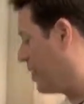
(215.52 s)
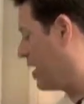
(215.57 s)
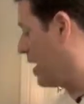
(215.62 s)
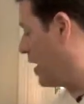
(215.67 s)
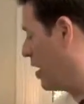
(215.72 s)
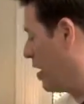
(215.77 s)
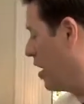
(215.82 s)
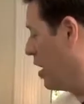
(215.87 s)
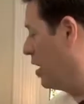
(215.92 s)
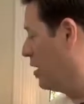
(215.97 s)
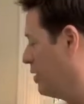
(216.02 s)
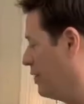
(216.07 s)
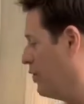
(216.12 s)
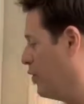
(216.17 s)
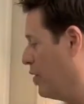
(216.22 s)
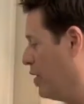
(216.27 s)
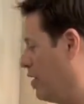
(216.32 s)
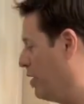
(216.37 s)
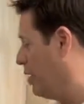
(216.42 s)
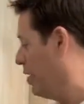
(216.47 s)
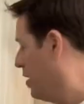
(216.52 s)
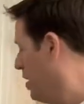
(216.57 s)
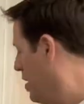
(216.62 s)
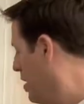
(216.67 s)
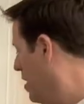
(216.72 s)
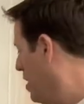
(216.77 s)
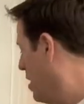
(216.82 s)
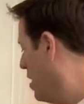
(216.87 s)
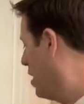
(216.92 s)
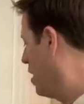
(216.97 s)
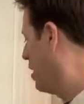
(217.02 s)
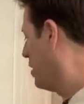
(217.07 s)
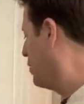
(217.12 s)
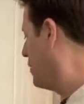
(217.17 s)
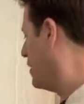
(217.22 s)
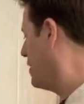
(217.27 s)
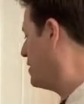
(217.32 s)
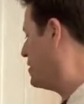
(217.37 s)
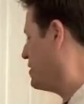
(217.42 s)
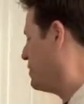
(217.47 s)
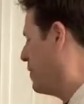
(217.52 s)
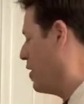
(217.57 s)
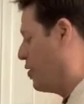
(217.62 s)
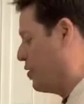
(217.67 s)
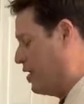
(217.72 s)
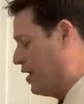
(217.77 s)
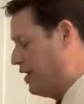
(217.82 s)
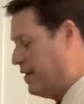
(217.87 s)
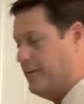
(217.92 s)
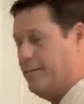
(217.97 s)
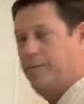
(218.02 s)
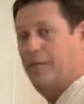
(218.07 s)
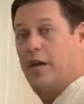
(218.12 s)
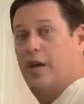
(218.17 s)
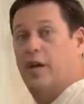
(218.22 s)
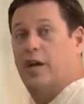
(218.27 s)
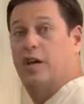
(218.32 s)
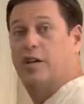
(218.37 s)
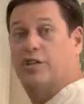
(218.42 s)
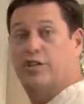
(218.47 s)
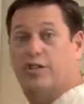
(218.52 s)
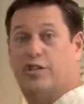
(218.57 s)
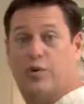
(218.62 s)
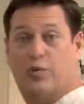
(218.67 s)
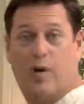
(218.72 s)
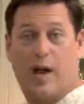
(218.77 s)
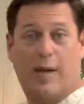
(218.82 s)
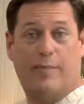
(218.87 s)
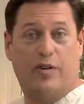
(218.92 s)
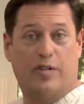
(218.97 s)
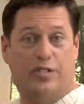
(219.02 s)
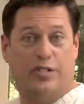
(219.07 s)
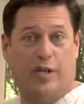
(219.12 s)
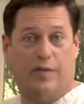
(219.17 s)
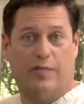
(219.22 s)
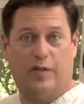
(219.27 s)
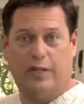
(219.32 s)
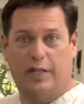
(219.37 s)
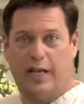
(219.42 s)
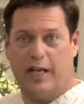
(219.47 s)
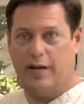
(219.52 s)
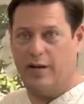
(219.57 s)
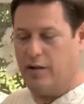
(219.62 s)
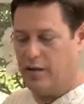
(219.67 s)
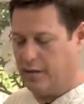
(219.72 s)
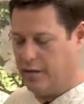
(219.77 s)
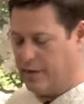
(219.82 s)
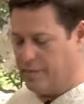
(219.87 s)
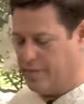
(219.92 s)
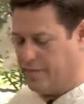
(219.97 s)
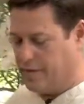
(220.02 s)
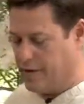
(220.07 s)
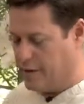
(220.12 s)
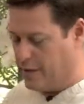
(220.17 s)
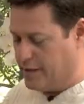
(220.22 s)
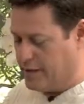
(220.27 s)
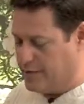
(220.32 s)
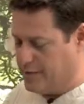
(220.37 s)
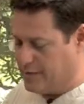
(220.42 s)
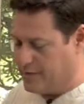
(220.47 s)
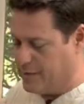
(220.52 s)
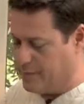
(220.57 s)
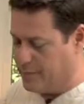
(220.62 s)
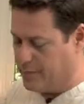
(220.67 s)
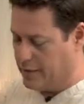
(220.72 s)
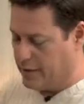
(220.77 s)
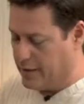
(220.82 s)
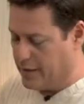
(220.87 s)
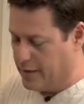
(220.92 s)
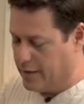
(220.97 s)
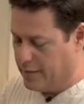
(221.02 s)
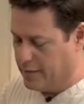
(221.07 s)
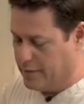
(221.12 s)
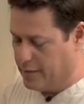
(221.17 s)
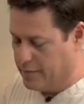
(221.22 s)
my olive oil already smoking. Just grab yourself a ladle and very simply